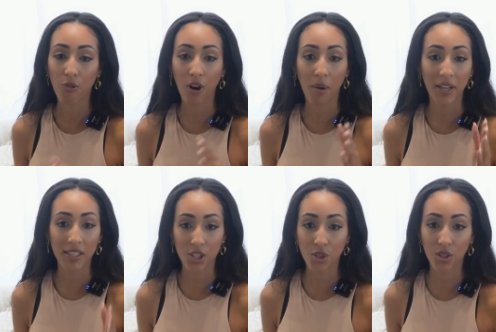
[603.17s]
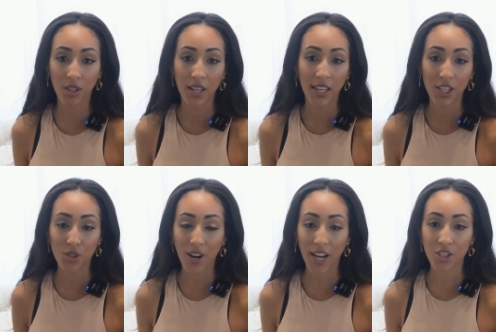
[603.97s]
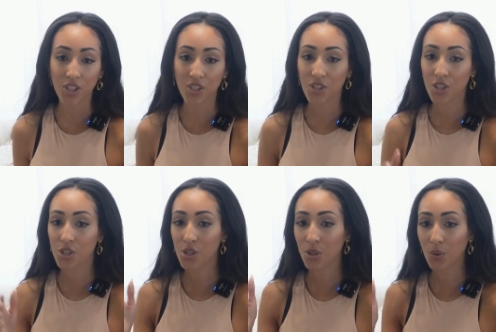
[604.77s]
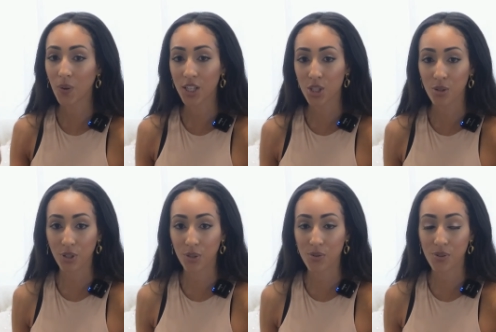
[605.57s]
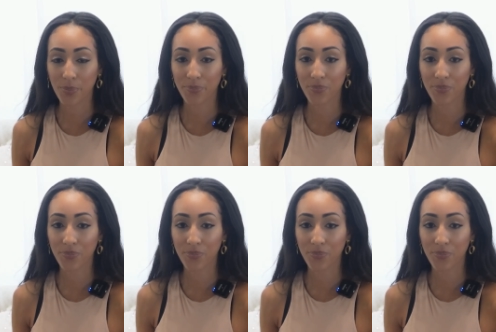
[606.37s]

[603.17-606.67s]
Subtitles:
from initial interactions to interviews.